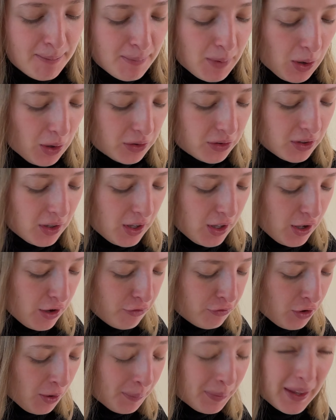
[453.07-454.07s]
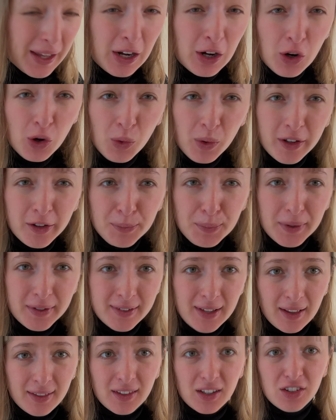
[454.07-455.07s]
bought from the lowest
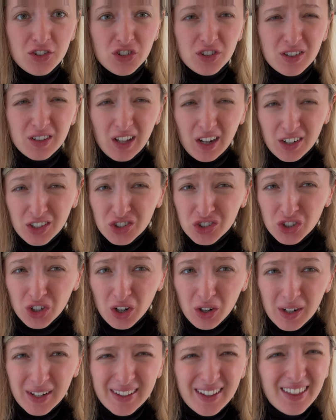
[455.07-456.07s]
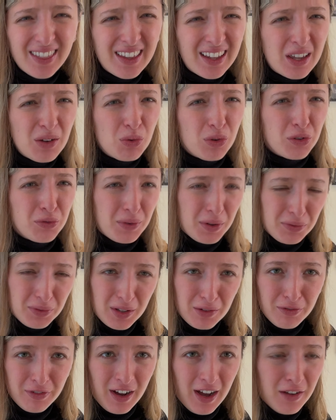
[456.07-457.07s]
percentage dark chocolate, I think it was
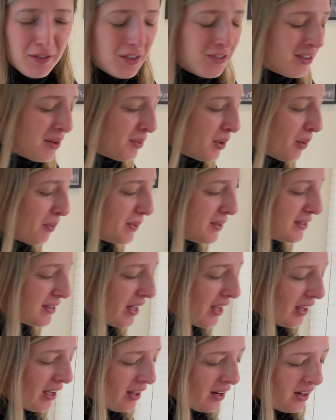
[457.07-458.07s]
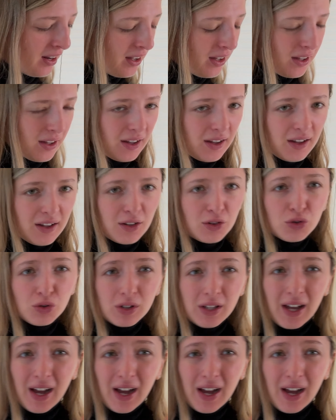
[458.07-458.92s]
55 if I'm not mistaken, to the